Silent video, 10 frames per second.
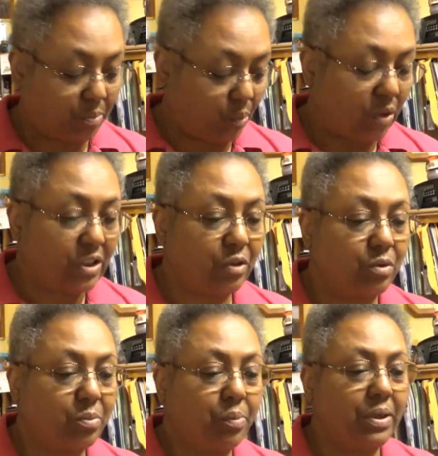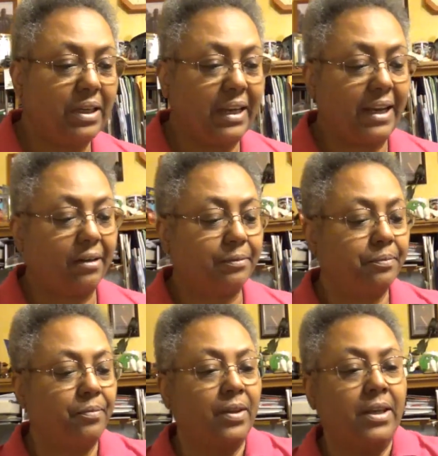while she was putting it out.
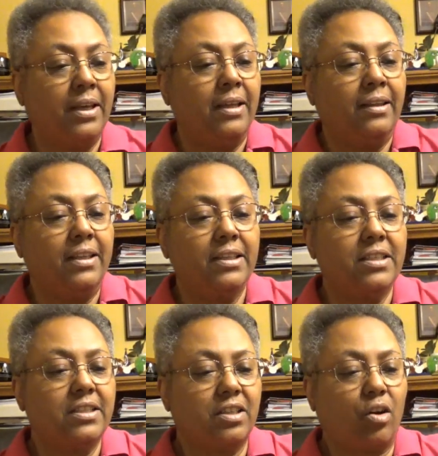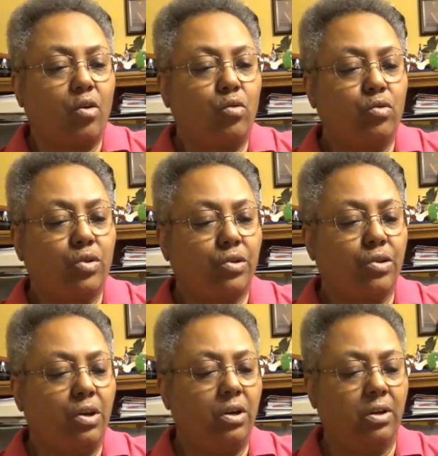This is the older